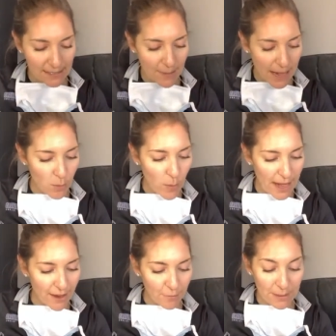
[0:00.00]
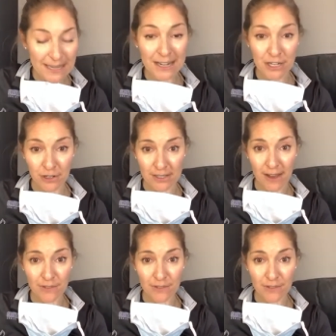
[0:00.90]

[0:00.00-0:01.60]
my way of protecting yourself.